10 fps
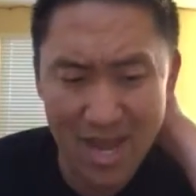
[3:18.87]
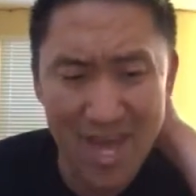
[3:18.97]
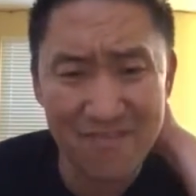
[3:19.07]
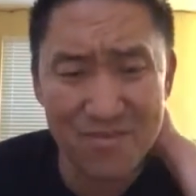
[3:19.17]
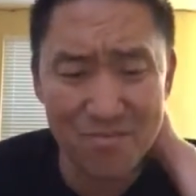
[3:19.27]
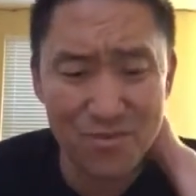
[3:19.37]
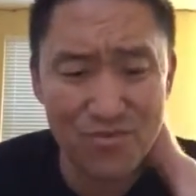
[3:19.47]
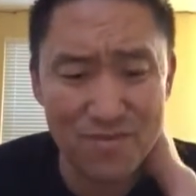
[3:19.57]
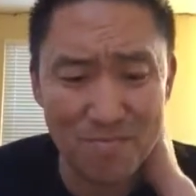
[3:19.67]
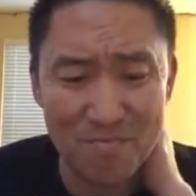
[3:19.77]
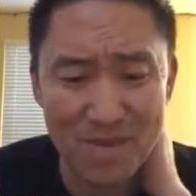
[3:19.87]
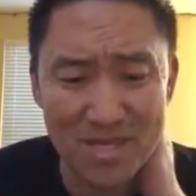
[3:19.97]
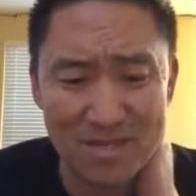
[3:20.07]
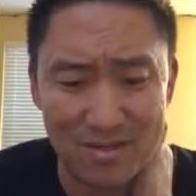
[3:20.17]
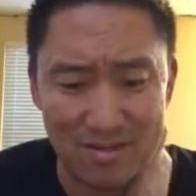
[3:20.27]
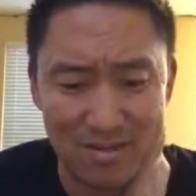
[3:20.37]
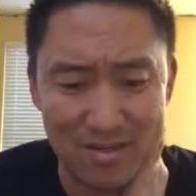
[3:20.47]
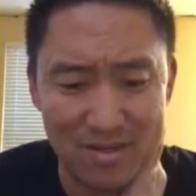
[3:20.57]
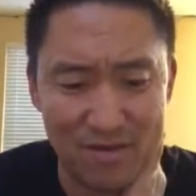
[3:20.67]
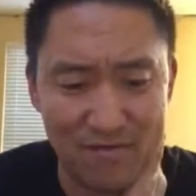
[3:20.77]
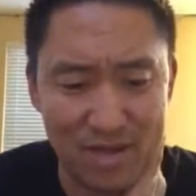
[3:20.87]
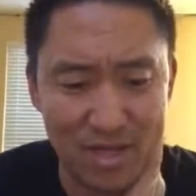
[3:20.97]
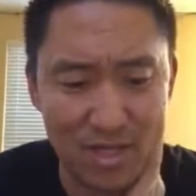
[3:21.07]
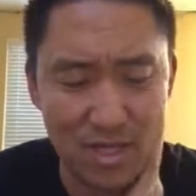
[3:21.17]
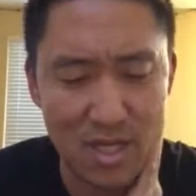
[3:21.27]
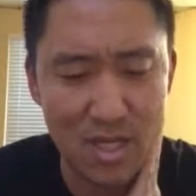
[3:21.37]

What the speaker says: I haven't moved a muscle, Sophie asked.